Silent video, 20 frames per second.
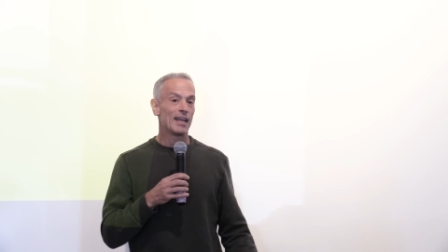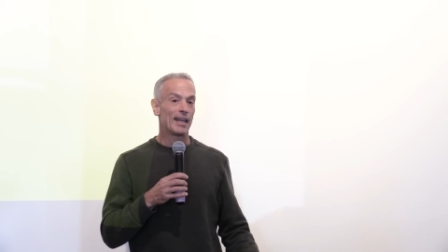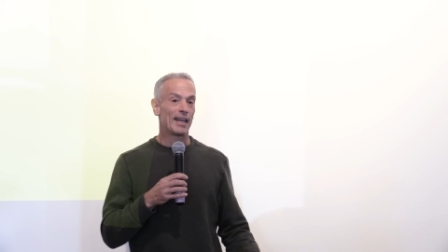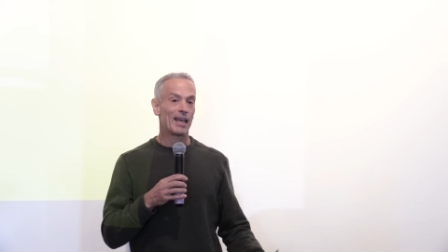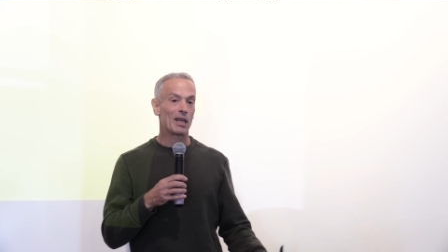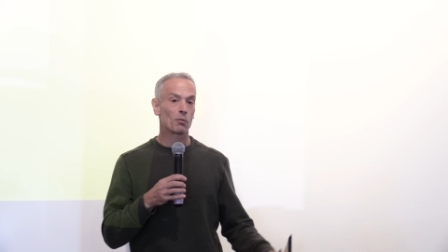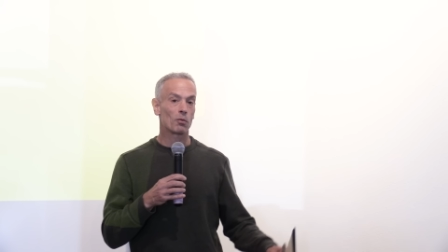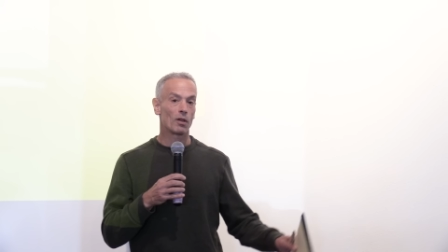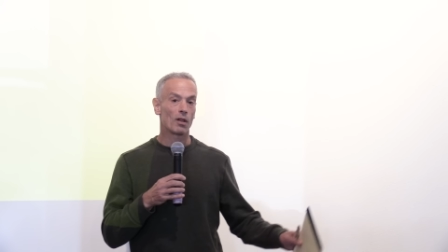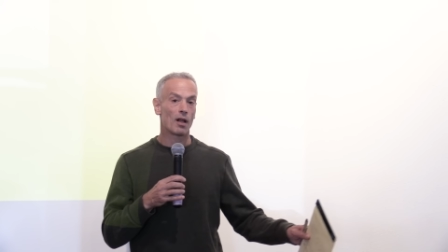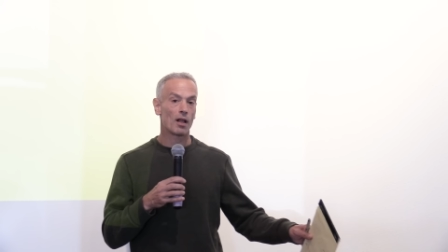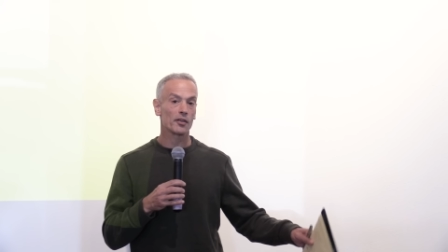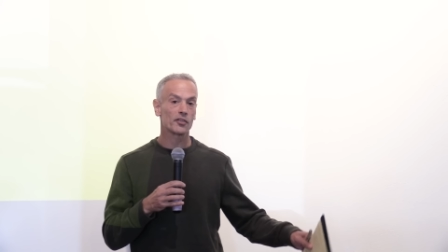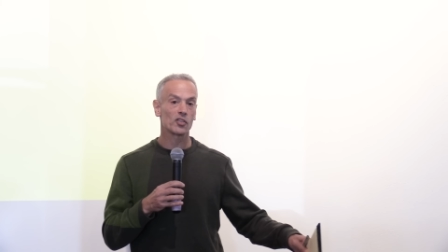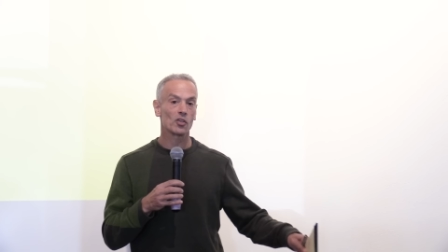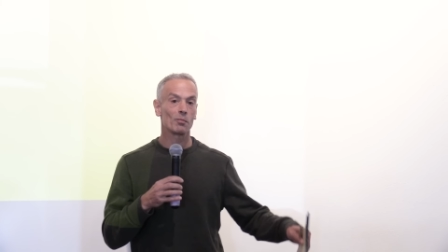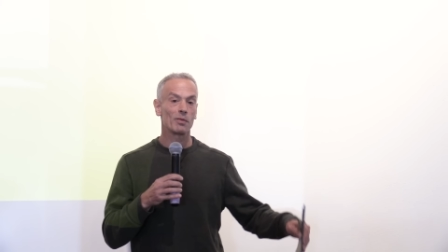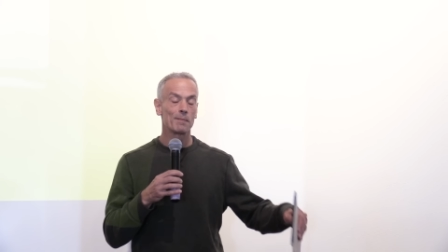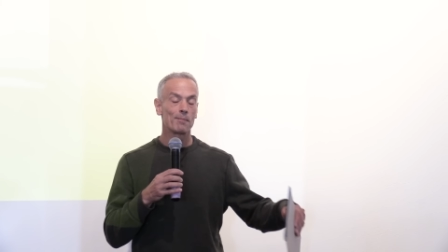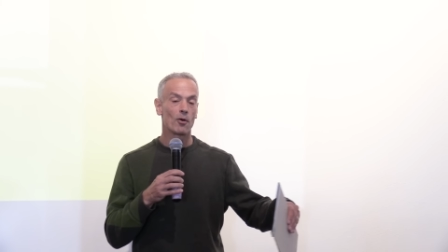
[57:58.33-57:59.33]
And we'll
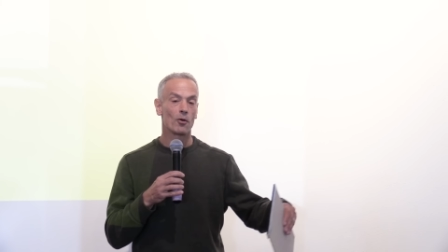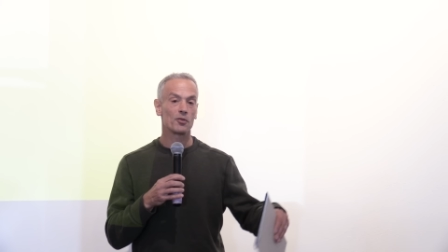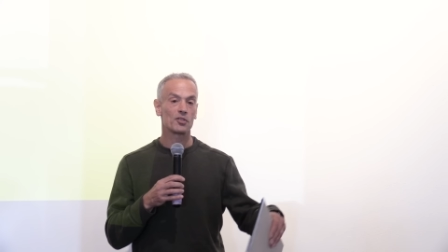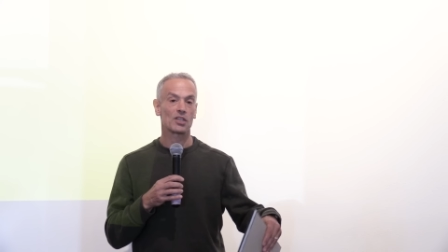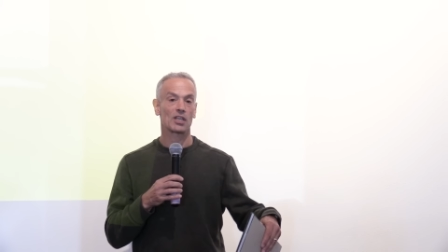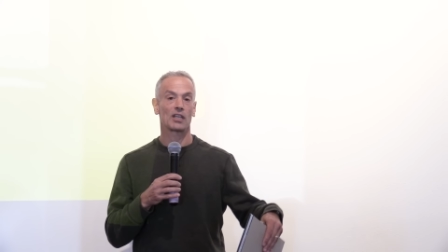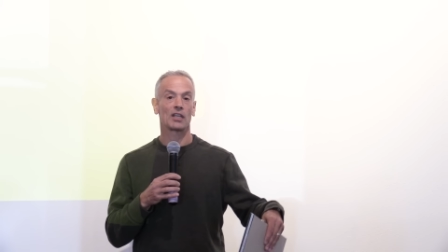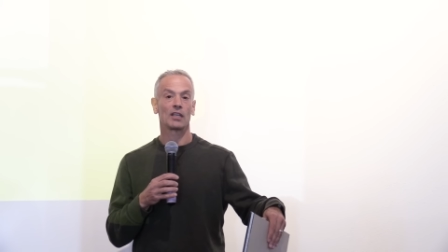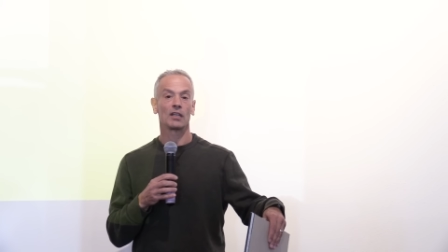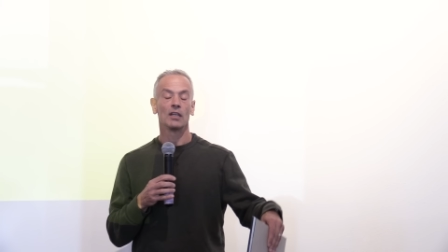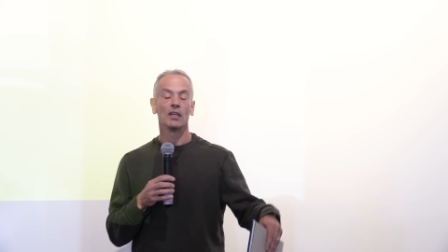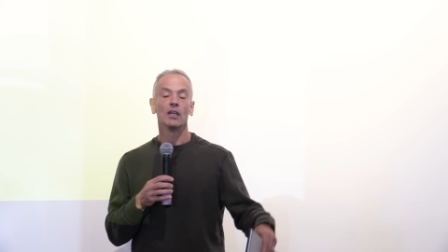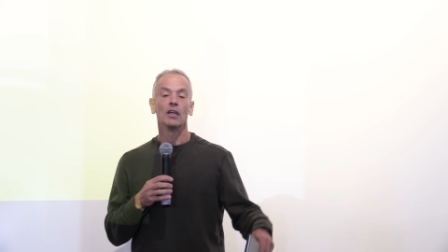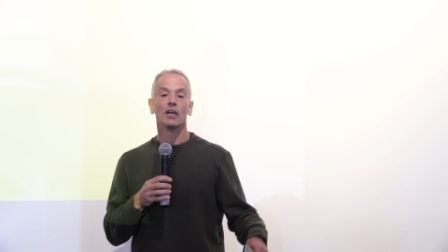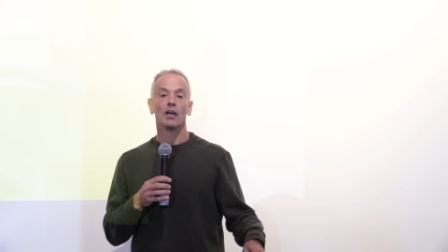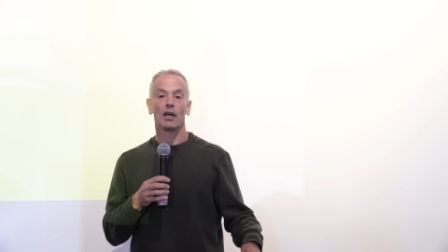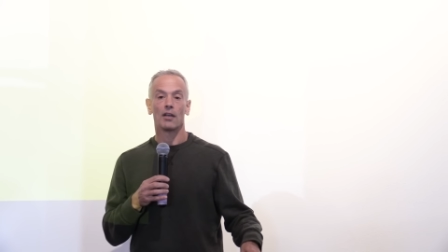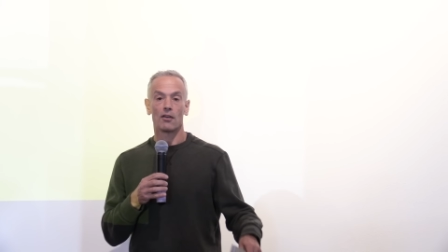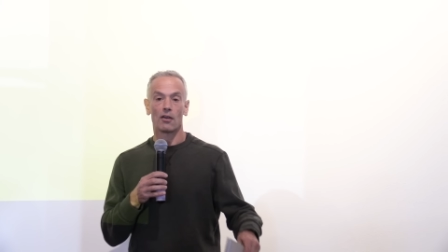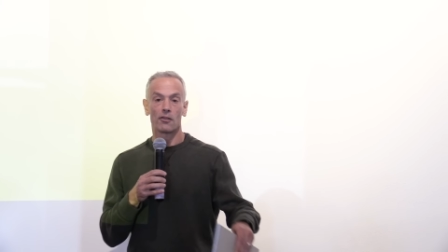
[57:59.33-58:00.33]
also be posting
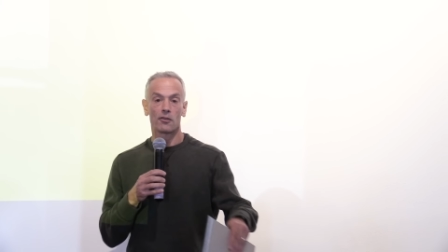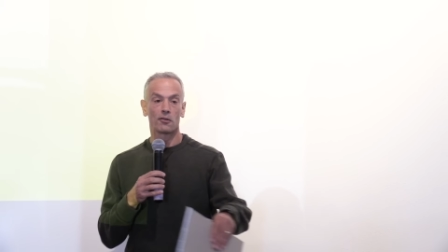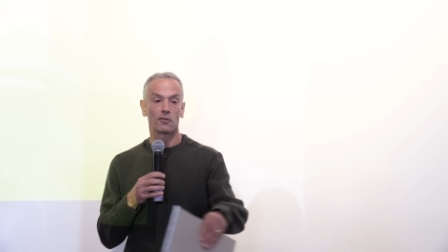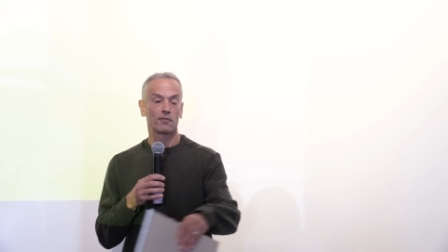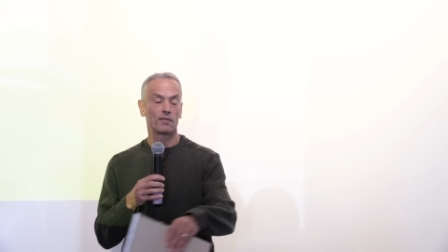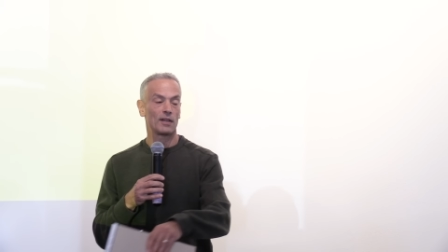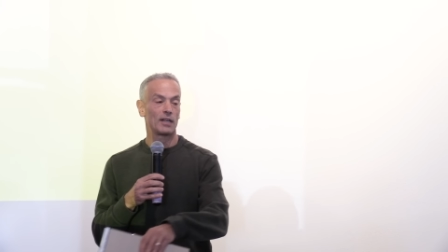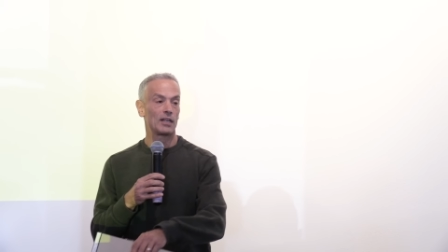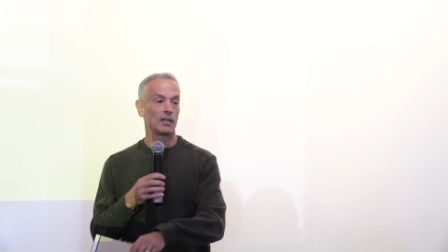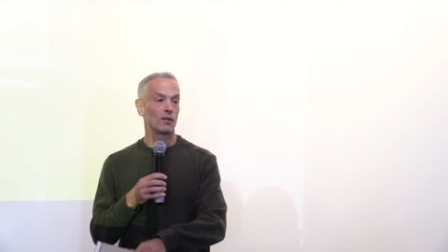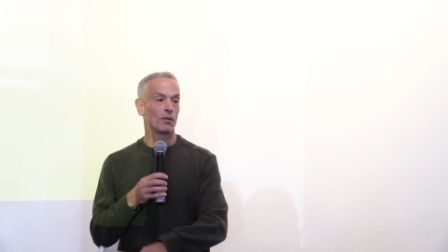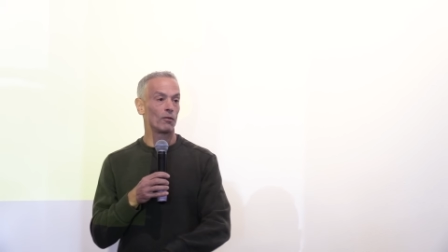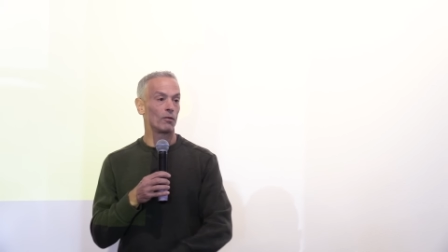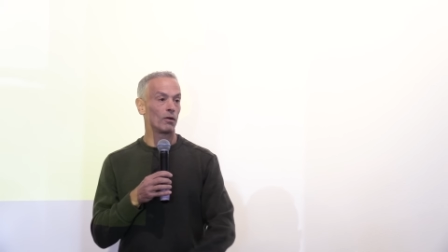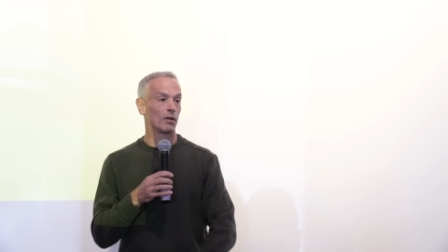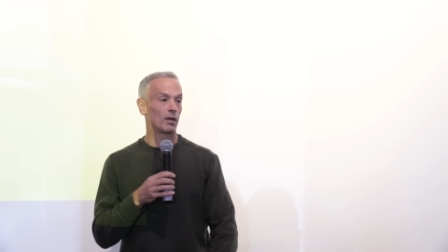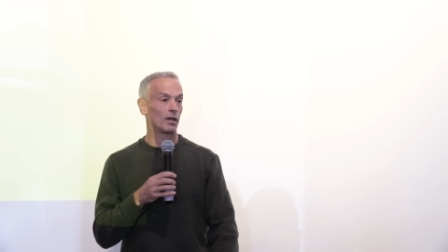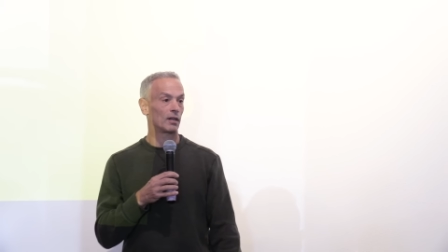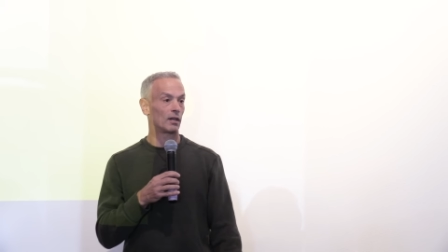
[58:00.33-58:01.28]
another video